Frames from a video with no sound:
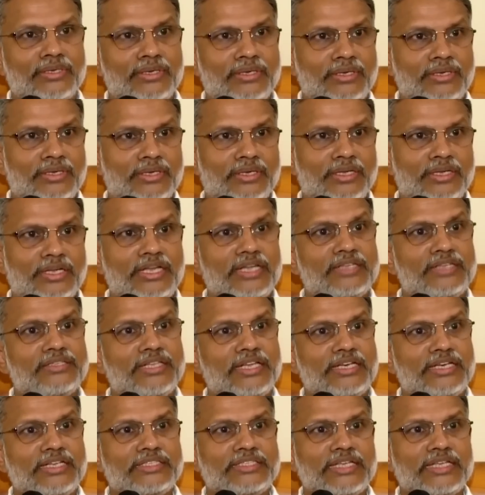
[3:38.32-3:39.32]
And there
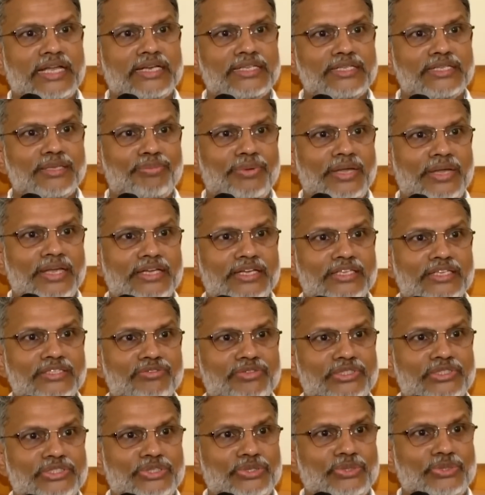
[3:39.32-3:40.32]
is another package
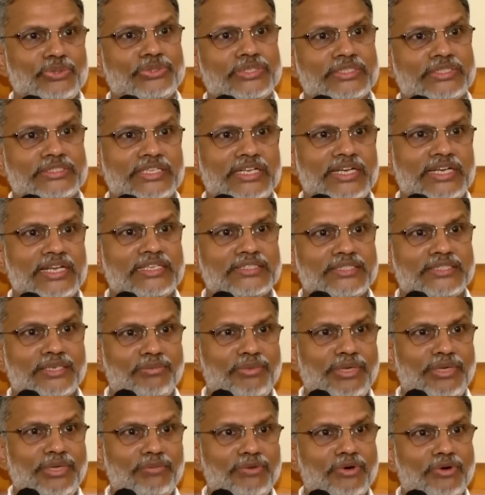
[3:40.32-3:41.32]
which uses a laser
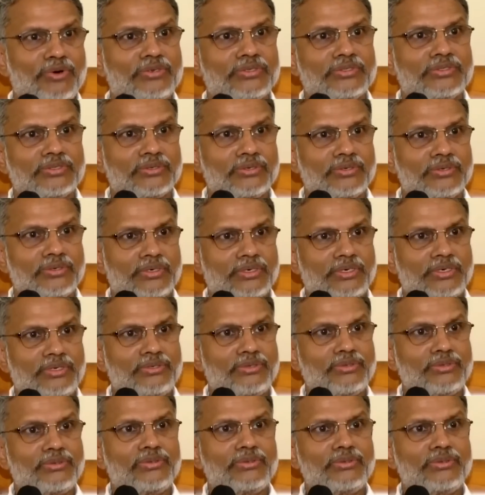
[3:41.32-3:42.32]
beam also
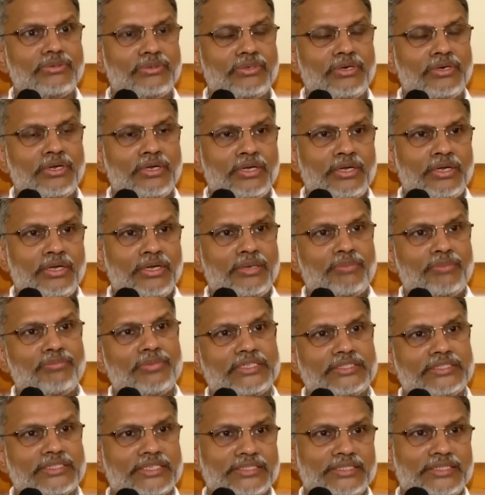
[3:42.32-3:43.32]
to
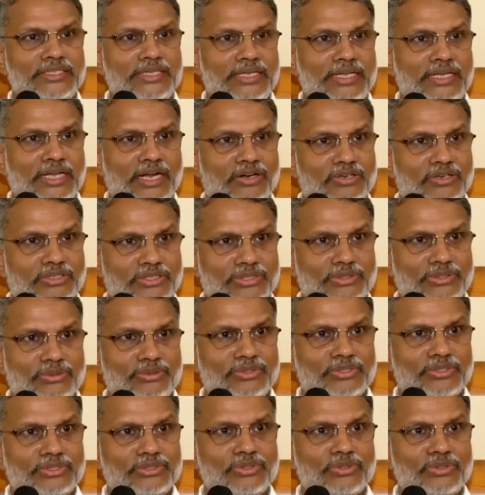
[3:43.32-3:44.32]
measure the altitude.
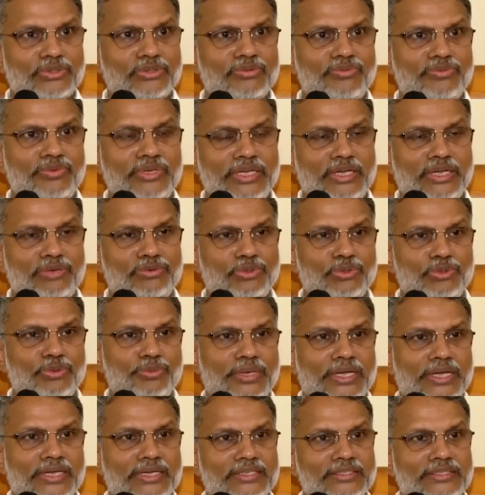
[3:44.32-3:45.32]
So we have two
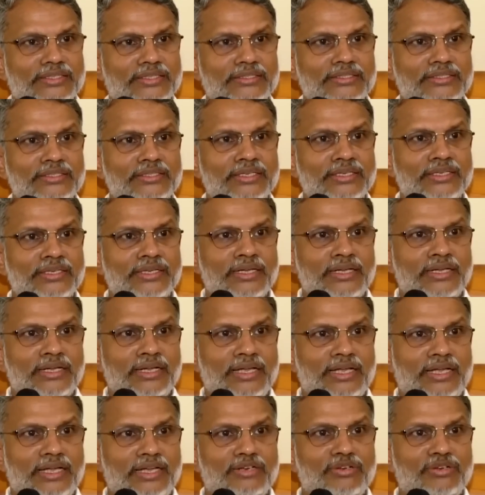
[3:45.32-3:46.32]
packages.
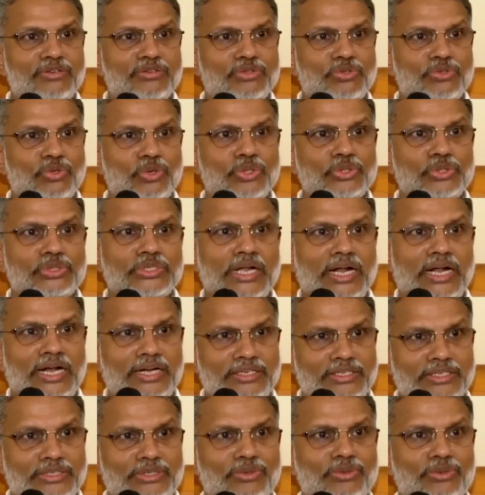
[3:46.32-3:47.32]
And those
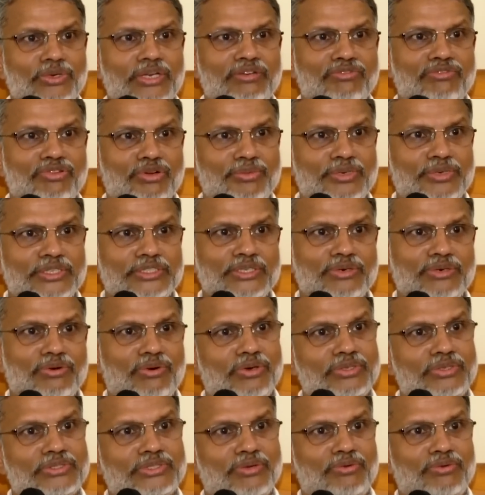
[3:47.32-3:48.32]
altitude information
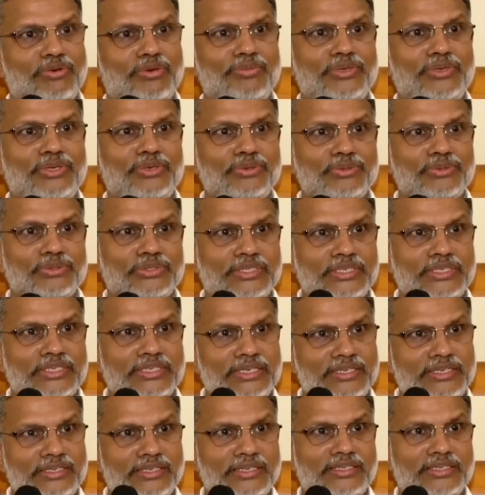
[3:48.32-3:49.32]
also will be used
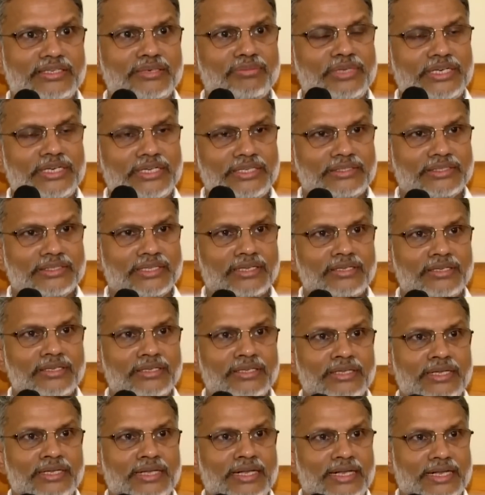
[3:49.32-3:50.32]
in determining the
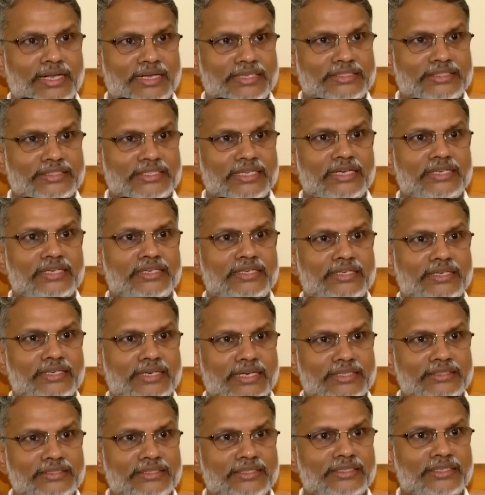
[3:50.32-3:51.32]
exact
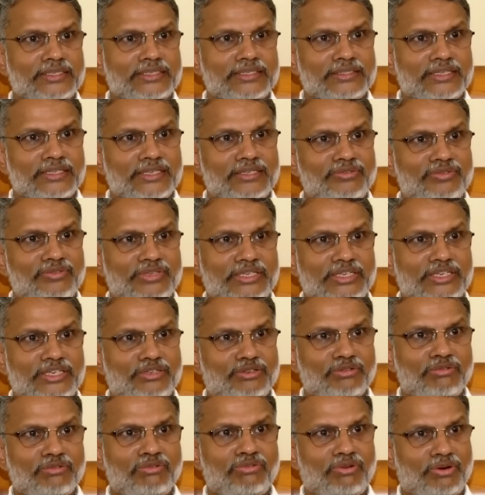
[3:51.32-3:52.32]
trajectory that we need to
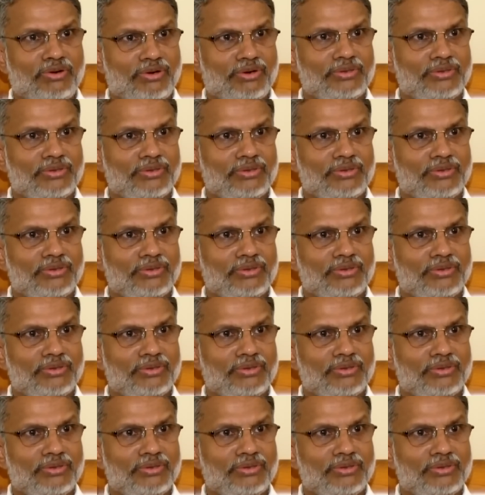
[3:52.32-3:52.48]
follow.